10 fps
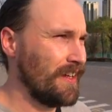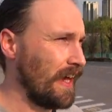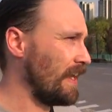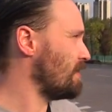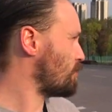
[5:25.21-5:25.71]

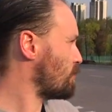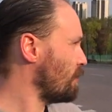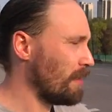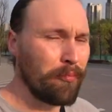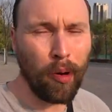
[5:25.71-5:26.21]
that is
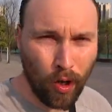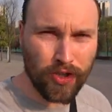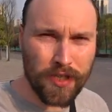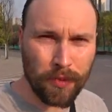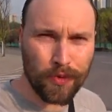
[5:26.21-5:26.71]

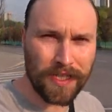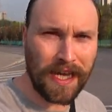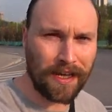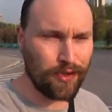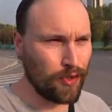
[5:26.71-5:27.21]
impossible to
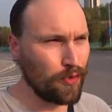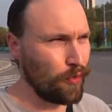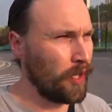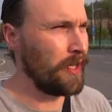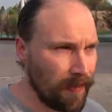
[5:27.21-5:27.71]
get to, right?